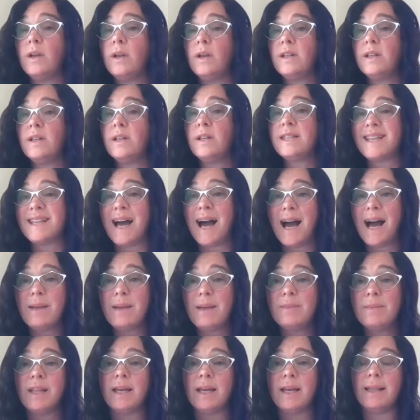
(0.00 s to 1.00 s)
What is the
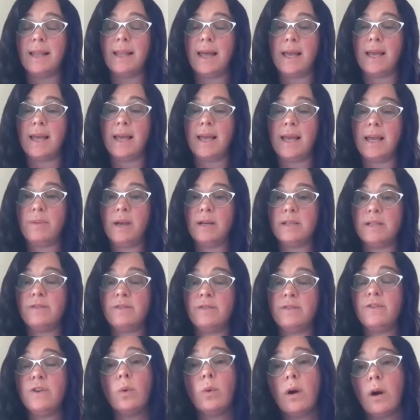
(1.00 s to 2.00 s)
timeline like?
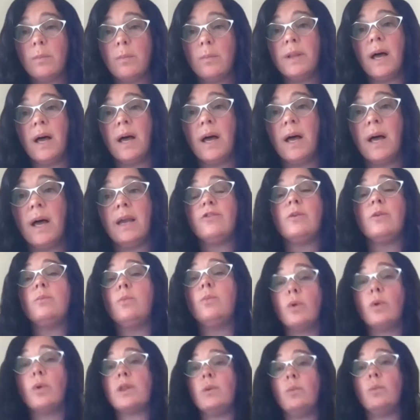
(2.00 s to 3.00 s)
Because if you are applying
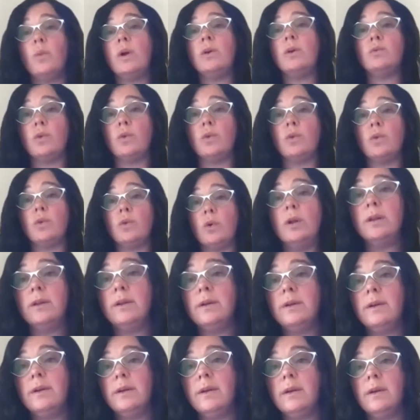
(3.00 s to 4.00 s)
for more than one
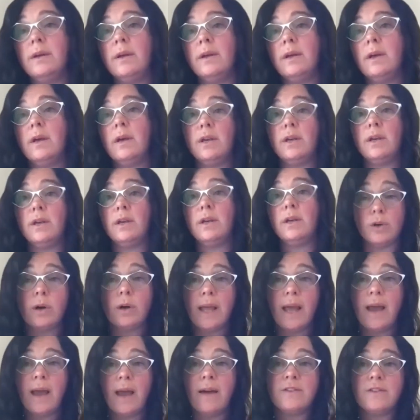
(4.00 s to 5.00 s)
role,
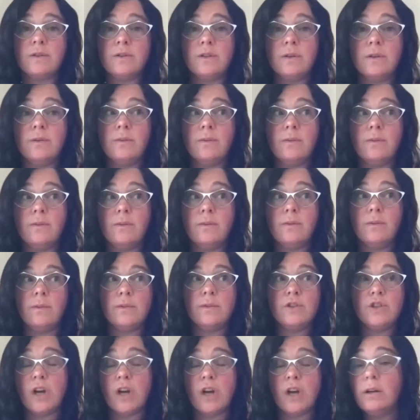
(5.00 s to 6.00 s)
you're going to have to
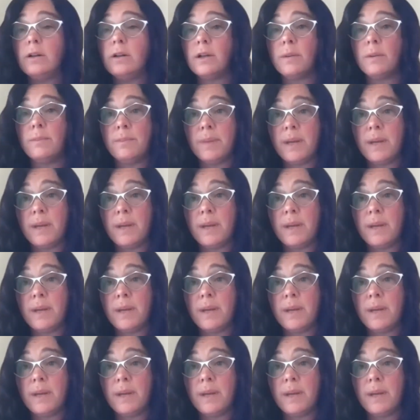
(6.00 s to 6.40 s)
juggle